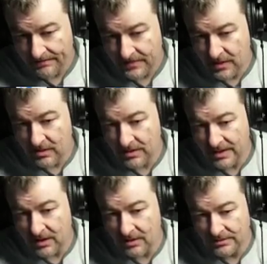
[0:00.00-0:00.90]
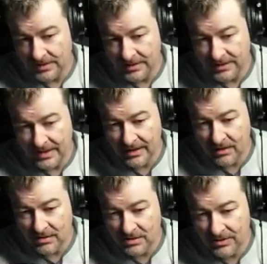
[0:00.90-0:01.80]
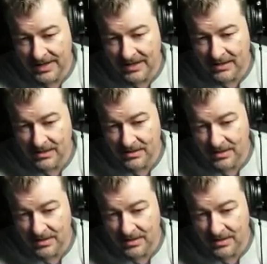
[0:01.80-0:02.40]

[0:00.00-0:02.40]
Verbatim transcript: Uh, oh, and I also added, uh...